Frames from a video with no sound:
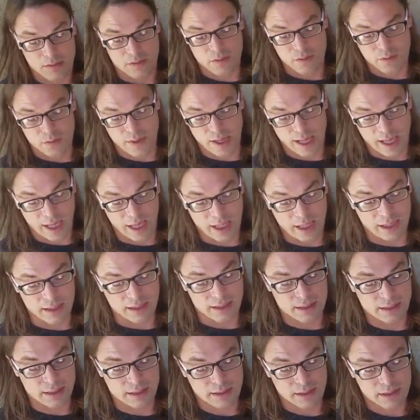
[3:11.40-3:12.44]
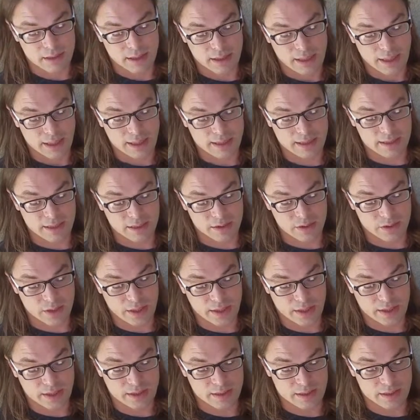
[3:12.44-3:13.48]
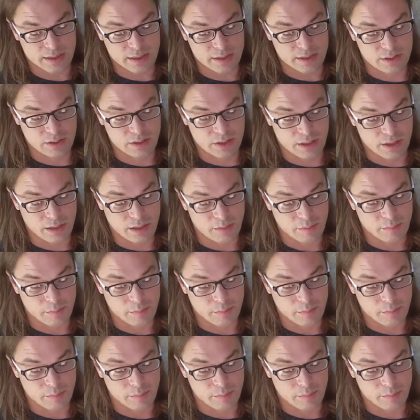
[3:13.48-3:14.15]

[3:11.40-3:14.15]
to hate, etc., etc.